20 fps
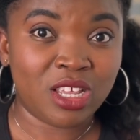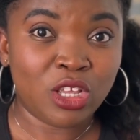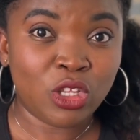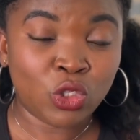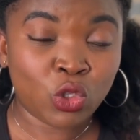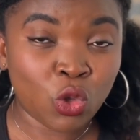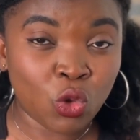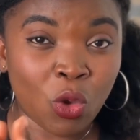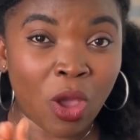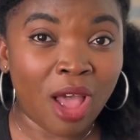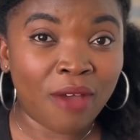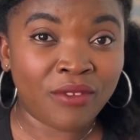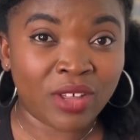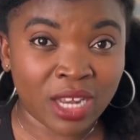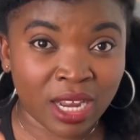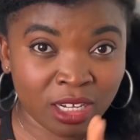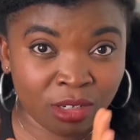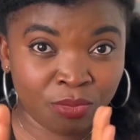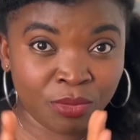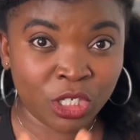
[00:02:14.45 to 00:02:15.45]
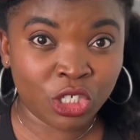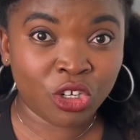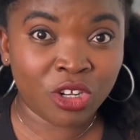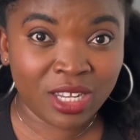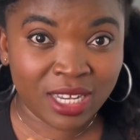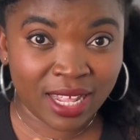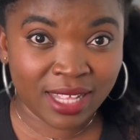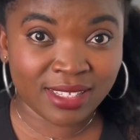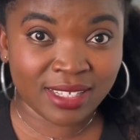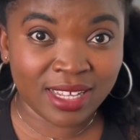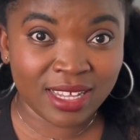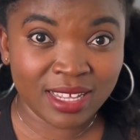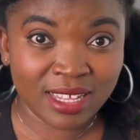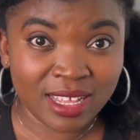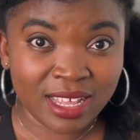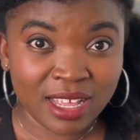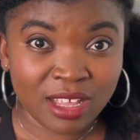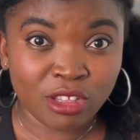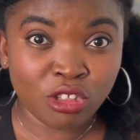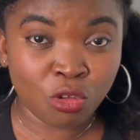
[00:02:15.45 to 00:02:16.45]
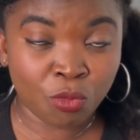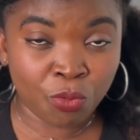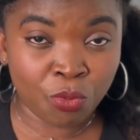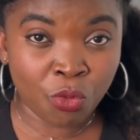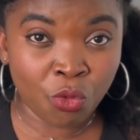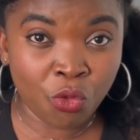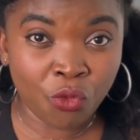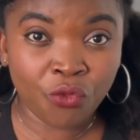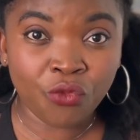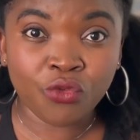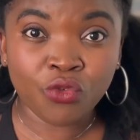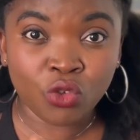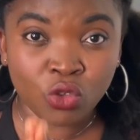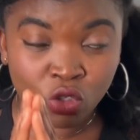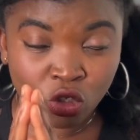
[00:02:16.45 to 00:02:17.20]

So you have an admission letter to prove you